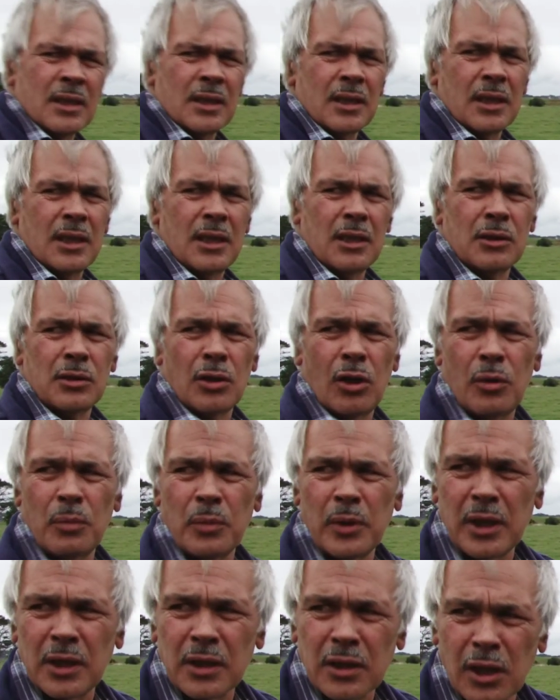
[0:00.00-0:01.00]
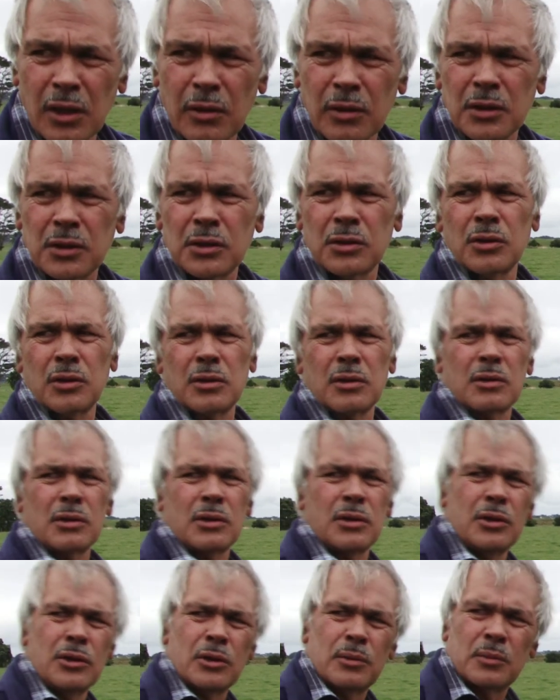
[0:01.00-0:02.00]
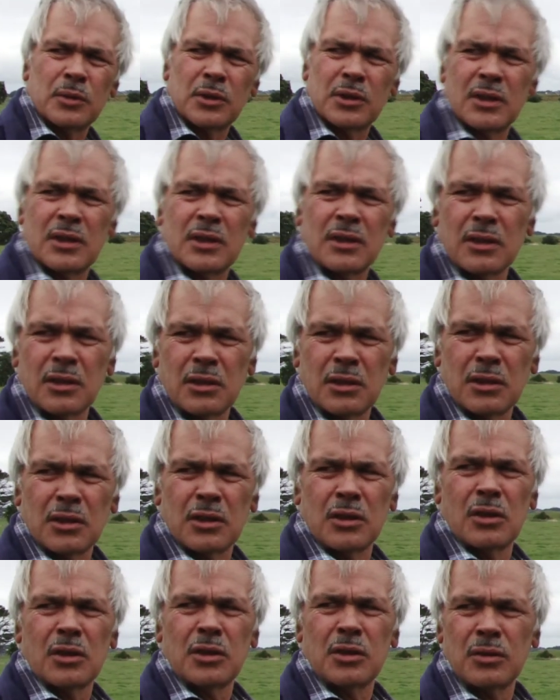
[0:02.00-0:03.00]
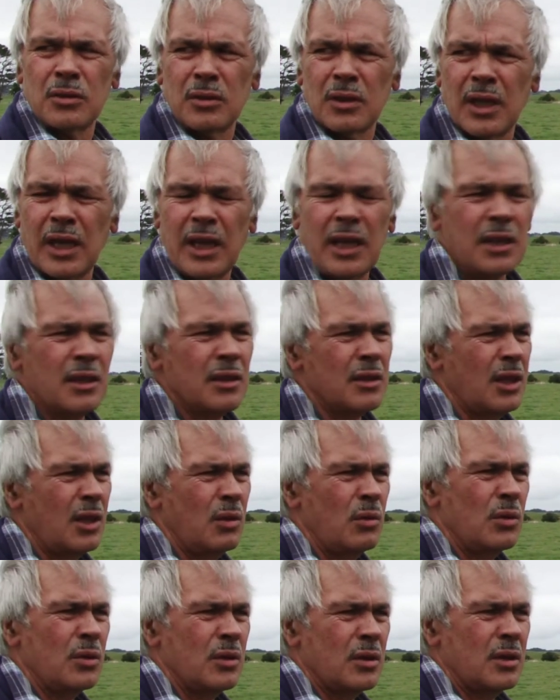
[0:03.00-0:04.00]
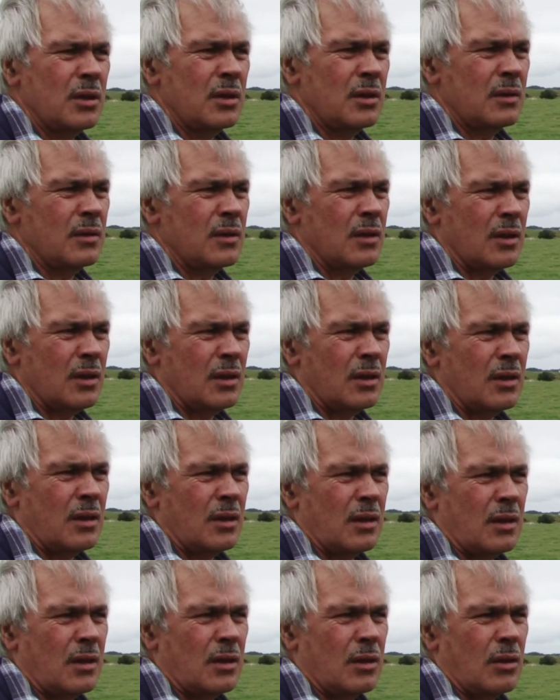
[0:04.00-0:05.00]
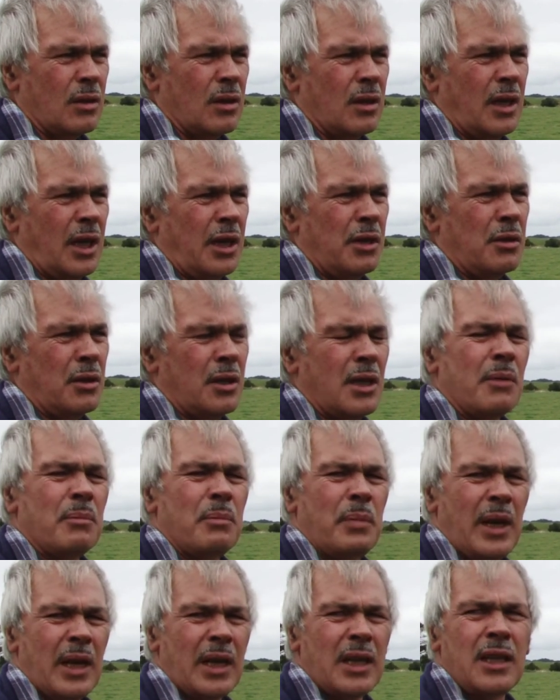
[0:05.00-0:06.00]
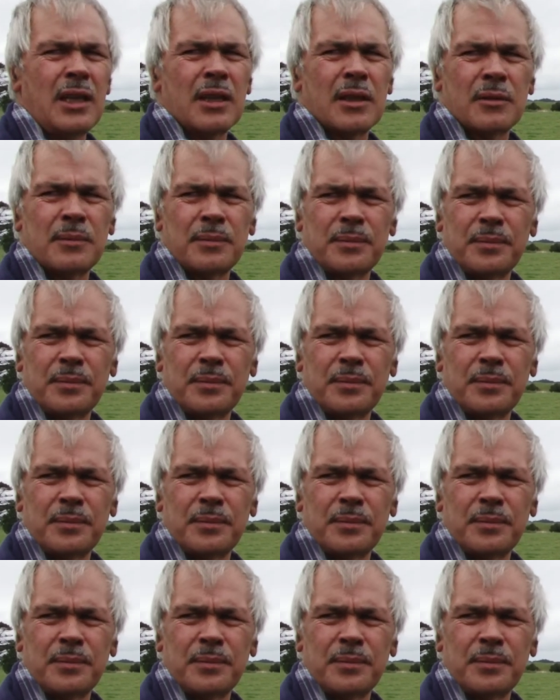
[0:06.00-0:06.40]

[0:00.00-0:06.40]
he told me in no uncertain terms, this is not your land and I will not allow you to come back here.